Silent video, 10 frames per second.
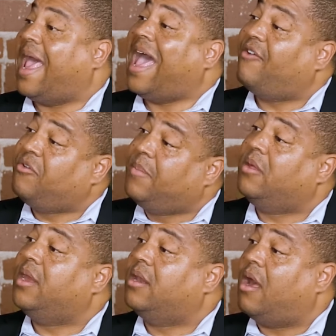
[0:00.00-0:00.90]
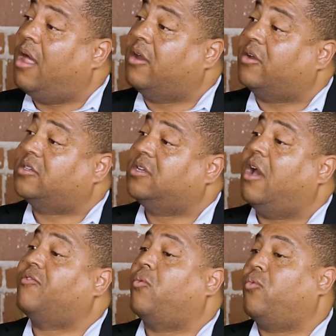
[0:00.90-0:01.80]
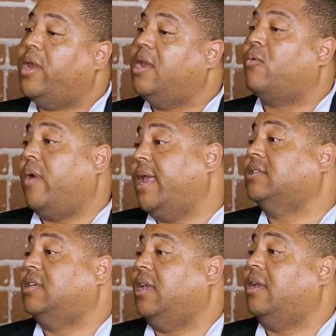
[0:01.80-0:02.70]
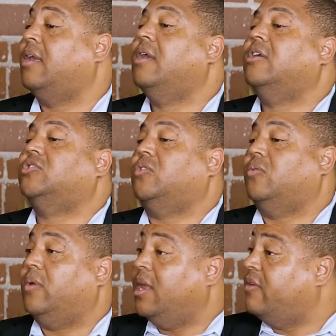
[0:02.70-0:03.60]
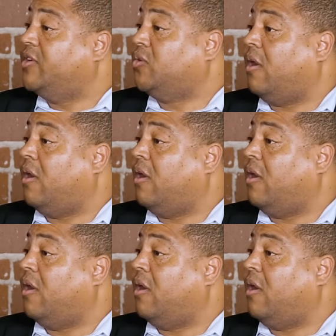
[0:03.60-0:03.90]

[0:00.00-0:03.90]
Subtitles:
$500,000 of re-granting to individual